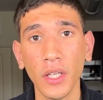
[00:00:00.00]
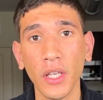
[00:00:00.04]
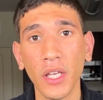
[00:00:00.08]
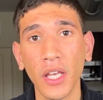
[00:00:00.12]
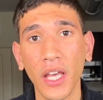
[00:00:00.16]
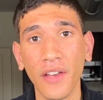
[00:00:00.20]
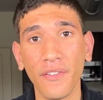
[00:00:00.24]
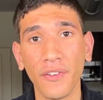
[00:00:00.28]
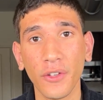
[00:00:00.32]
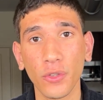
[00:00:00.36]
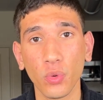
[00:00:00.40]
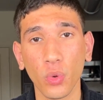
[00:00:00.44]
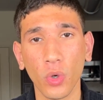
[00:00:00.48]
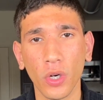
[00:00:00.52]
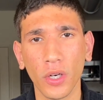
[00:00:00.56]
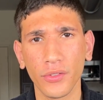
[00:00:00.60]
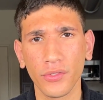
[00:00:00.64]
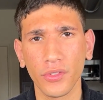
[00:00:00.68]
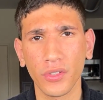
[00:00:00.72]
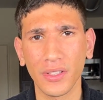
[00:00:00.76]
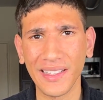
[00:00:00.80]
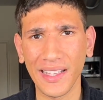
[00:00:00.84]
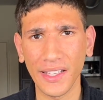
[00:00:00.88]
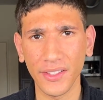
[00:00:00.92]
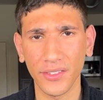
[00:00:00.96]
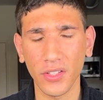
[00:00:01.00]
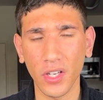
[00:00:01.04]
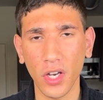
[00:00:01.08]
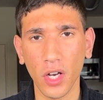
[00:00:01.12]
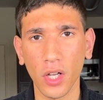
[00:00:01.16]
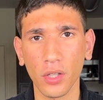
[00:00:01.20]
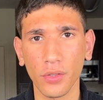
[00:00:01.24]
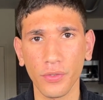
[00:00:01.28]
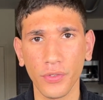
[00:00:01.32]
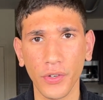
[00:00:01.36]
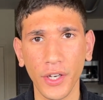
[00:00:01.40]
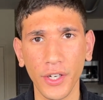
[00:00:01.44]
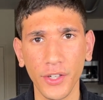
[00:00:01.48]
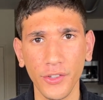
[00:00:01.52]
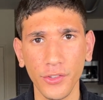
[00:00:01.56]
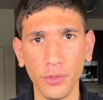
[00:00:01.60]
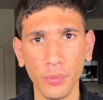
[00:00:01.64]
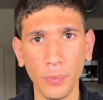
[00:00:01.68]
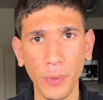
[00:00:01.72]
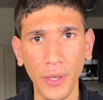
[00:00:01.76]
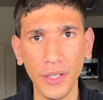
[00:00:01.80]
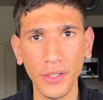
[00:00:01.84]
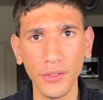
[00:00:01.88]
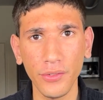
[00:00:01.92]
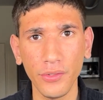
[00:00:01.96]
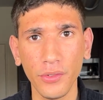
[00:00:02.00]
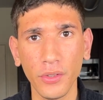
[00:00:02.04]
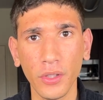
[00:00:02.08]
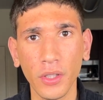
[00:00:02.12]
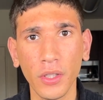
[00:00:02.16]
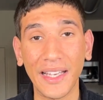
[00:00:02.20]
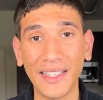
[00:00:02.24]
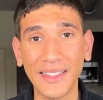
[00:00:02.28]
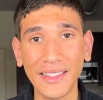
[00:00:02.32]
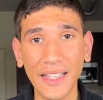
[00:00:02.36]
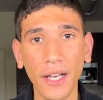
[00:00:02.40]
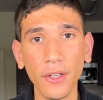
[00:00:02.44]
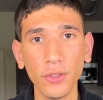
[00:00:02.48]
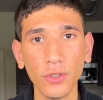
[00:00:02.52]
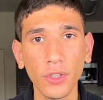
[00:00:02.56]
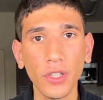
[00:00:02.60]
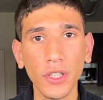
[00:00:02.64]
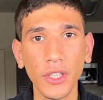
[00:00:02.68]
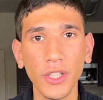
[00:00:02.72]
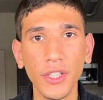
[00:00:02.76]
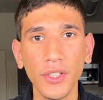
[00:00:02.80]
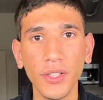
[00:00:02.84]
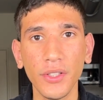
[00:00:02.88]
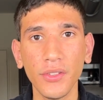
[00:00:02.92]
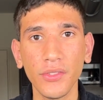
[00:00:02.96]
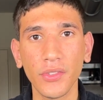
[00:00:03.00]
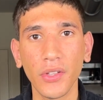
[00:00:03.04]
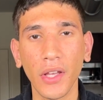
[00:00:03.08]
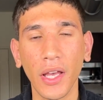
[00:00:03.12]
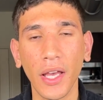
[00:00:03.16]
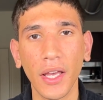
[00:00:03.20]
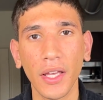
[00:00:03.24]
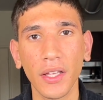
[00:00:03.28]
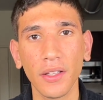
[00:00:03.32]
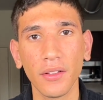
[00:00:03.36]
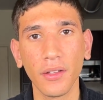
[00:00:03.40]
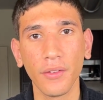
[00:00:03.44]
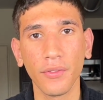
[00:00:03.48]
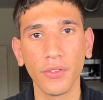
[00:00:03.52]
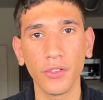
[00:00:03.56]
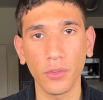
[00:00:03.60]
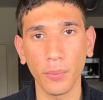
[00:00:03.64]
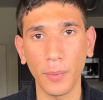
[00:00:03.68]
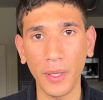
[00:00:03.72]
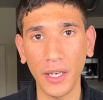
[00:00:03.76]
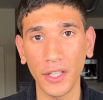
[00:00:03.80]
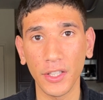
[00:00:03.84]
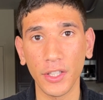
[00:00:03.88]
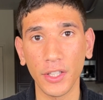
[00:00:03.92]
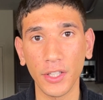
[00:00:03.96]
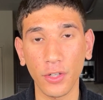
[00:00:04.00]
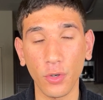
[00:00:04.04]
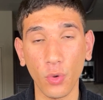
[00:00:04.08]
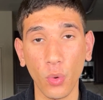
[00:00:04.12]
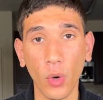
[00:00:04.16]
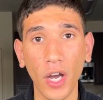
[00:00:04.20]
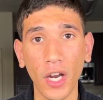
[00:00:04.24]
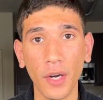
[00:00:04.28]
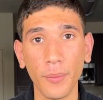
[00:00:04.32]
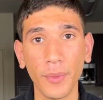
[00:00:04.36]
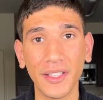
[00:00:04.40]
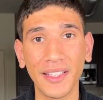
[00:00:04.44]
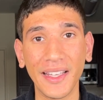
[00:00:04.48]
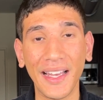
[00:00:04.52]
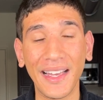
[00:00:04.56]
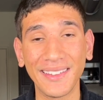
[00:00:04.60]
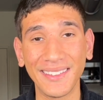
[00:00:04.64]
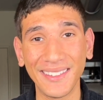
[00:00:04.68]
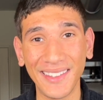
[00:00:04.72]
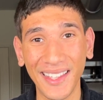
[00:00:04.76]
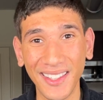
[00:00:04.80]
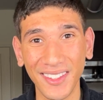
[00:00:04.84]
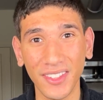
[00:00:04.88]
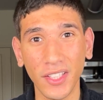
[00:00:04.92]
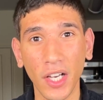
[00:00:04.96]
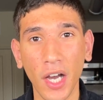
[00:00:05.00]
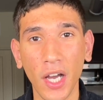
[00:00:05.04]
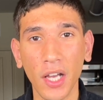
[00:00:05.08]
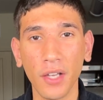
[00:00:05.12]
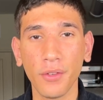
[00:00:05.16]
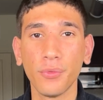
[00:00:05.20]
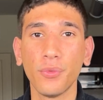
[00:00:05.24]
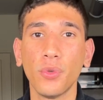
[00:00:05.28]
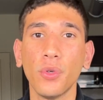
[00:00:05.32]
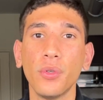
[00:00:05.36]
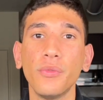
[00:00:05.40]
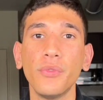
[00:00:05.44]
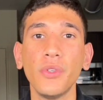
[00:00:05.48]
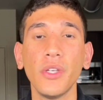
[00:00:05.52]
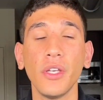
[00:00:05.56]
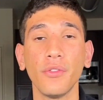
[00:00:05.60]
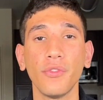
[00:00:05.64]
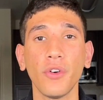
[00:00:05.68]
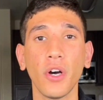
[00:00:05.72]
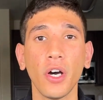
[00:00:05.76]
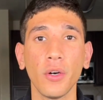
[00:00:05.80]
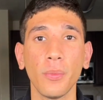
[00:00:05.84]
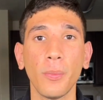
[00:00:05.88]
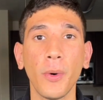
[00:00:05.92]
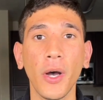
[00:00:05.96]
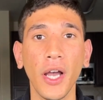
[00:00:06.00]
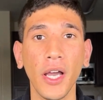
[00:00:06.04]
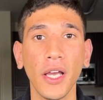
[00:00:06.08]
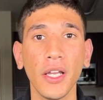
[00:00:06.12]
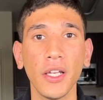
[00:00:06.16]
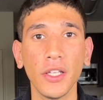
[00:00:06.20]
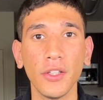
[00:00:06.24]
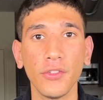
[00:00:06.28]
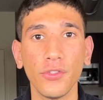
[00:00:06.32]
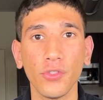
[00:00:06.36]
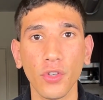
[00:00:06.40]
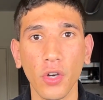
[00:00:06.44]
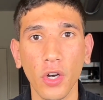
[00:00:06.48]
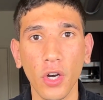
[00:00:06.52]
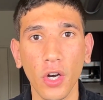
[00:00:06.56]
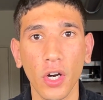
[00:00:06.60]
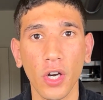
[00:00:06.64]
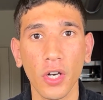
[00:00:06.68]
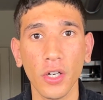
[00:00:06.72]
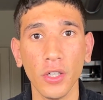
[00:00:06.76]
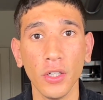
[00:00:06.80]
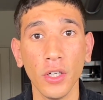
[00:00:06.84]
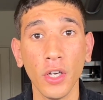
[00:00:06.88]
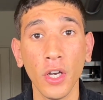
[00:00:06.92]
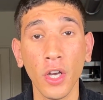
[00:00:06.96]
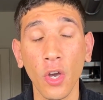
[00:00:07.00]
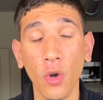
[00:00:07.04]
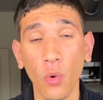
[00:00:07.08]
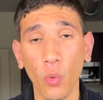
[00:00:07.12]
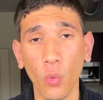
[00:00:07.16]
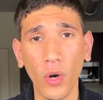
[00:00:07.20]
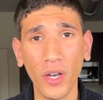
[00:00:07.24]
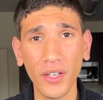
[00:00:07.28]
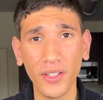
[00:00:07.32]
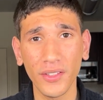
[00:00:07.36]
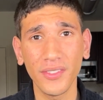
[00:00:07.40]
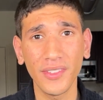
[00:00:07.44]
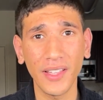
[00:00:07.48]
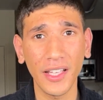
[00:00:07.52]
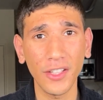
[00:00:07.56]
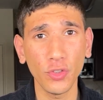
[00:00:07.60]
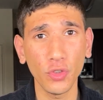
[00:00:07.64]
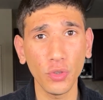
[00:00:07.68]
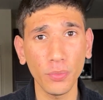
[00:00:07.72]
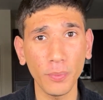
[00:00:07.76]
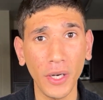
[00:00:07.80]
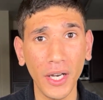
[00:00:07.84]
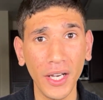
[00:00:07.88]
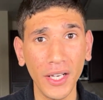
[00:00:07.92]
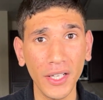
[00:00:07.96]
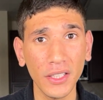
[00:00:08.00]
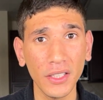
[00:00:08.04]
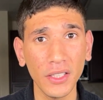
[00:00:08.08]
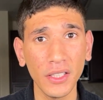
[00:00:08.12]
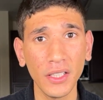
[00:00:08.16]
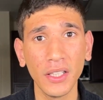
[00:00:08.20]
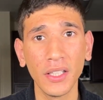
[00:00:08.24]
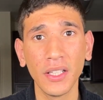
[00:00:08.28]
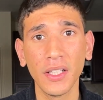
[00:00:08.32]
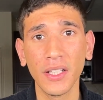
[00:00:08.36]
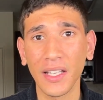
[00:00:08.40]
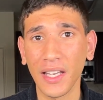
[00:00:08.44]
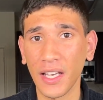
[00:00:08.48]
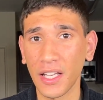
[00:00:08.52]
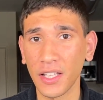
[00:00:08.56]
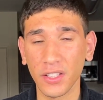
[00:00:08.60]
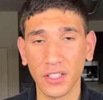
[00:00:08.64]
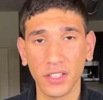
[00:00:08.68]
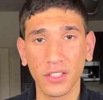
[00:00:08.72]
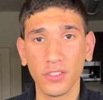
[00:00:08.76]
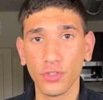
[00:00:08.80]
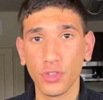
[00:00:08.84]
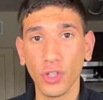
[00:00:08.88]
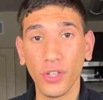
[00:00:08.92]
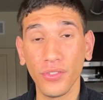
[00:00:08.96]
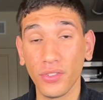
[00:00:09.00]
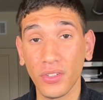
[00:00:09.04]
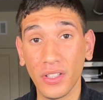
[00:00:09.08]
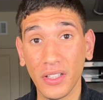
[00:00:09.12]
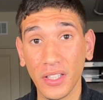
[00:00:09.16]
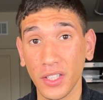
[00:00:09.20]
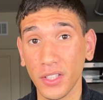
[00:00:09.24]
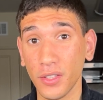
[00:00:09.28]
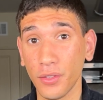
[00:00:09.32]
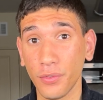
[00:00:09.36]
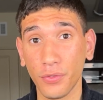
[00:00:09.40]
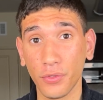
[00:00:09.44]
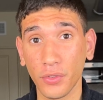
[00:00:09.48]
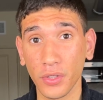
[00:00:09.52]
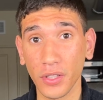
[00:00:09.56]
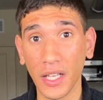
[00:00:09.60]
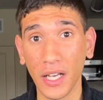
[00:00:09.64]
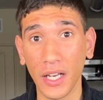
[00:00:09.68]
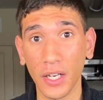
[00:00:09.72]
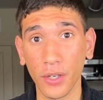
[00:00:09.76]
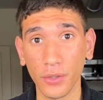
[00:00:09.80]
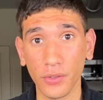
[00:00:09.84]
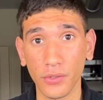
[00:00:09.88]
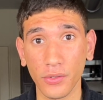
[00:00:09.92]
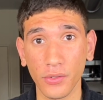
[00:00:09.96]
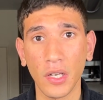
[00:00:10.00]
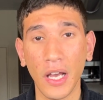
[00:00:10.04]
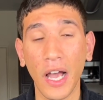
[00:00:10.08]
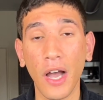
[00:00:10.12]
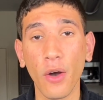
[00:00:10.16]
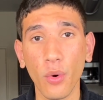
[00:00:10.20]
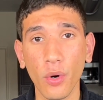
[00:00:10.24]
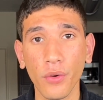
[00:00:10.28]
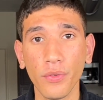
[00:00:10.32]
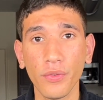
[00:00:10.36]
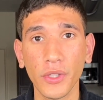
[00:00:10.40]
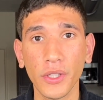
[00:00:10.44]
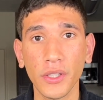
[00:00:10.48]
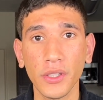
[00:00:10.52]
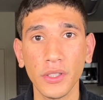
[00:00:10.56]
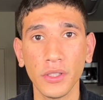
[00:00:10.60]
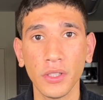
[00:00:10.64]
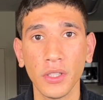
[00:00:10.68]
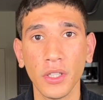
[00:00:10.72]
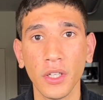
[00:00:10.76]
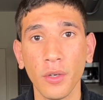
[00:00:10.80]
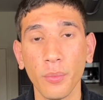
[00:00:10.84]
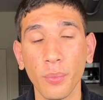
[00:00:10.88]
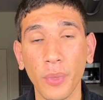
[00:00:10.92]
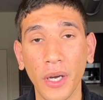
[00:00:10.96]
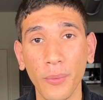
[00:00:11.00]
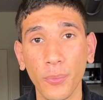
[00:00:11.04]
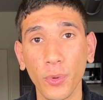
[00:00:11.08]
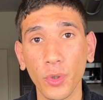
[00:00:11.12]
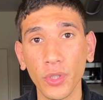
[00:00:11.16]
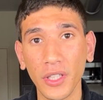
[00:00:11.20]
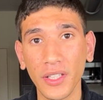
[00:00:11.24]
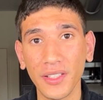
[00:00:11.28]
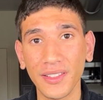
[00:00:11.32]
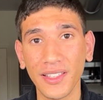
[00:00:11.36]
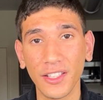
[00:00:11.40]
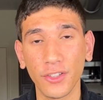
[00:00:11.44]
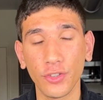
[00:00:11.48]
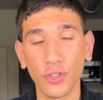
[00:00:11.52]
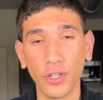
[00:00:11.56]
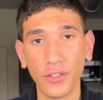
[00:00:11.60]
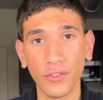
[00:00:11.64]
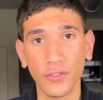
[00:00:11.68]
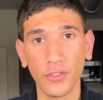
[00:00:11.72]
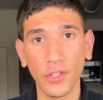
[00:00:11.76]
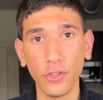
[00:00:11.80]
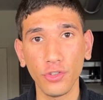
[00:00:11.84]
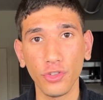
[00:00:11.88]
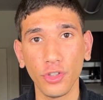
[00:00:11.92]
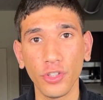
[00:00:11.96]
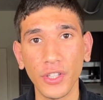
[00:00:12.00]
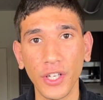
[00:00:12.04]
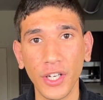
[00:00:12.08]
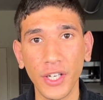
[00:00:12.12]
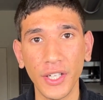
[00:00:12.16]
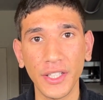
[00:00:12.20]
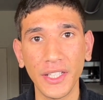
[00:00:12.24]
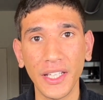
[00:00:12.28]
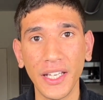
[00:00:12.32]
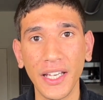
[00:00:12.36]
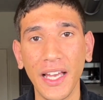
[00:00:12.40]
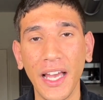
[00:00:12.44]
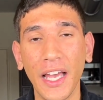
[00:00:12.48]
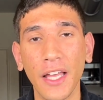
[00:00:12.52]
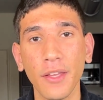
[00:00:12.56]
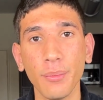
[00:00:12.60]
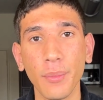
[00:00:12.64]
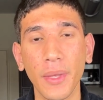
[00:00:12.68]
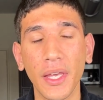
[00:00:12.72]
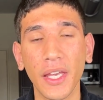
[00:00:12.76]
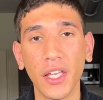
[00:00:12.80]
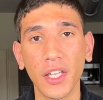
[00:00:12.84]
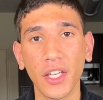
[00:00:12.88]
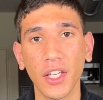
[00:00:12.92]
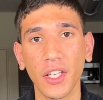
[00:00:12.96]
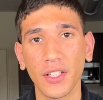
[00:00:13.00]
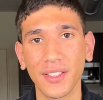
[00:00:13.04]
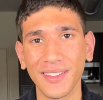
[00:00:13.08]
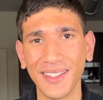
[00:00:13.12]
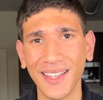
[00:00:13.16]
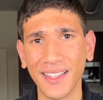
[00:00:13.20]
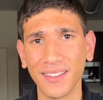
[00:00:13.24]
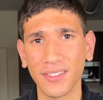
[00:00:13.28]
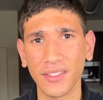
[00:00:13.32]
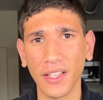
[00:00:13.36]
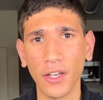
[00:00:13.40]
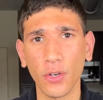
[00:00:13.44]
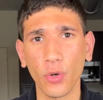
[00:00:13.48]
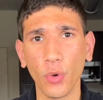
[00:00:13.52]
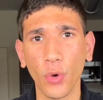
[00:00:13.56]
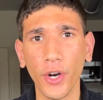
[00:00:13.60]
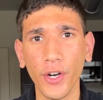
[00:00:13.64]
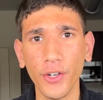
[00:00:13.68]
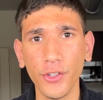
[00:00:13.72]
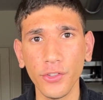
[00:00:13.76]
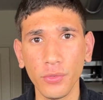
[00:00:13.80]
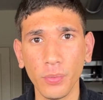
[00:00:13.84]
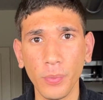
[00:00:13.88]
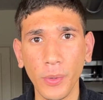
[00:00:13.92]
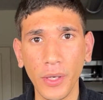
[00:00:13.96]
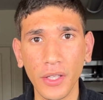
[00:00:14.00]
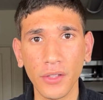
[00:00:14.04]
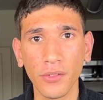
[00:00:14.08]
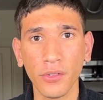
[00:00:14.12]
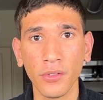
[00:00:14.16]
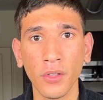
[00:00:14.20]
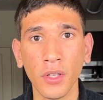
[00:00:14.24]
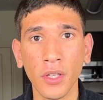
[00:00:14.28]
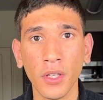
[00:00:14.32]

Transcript: if it was class Golf airspace, cloud clearance and the visibility requirement at daytime for VFR pilots are one statute mile and just clear of clouds. However, by putting the transition area and making it class echo airspace,